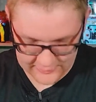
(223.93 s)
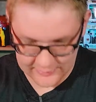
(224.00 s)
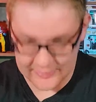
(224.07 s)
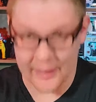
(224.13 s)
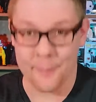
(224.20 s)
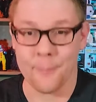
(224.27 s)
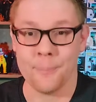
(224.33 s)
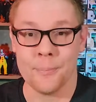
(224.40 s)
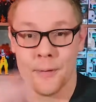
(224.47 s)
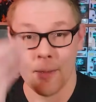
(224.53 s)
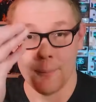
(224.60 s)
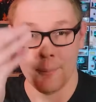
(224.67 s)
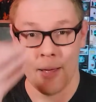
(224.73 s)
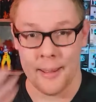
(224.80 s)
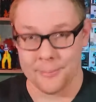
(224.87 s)
No,
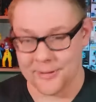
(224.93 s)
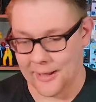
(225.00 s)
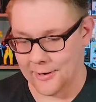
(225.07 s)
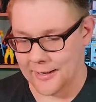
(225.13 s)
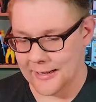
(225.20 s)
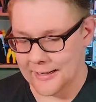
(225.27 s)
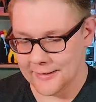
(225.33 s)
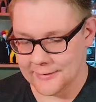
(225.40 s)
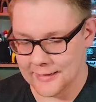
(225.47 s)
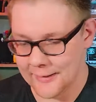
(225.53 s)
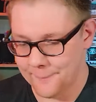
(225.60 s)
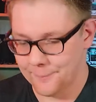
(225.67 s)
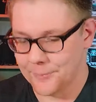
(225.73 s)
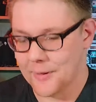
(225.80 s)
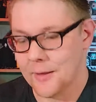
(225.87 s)
pops out easy.